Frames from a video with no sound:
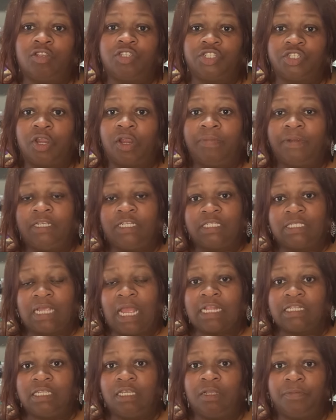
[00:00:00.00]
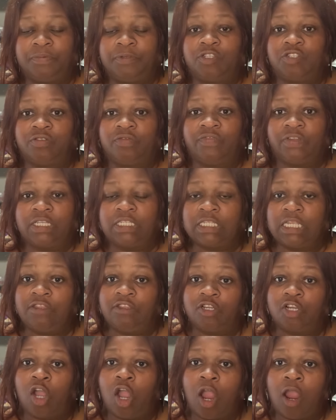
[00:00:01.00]
shirt because I took a picture of us in the
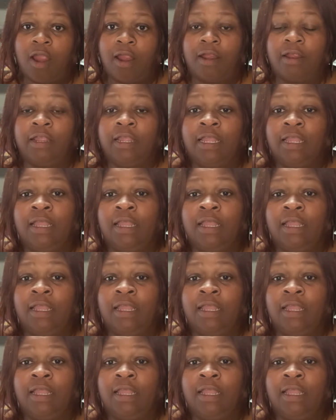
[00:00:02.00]
car.